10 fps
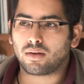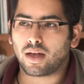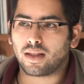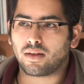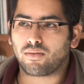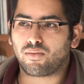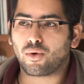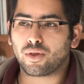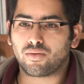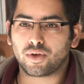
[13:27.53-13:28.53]
And the
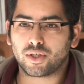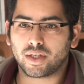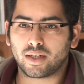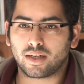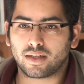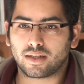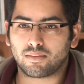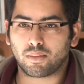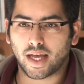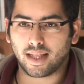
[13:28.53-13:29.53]
4th version is
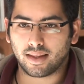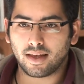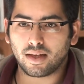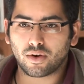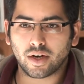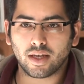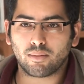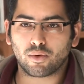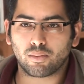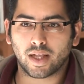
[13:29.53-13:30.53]
Plan D, or in
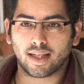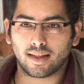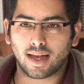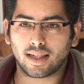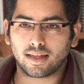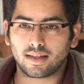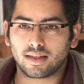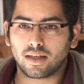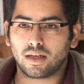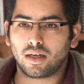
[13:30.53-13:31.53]
Hebrew, Plan
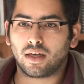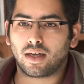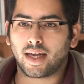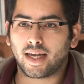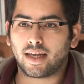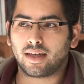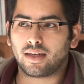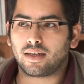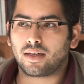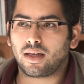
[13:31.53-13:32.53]
Dalet. And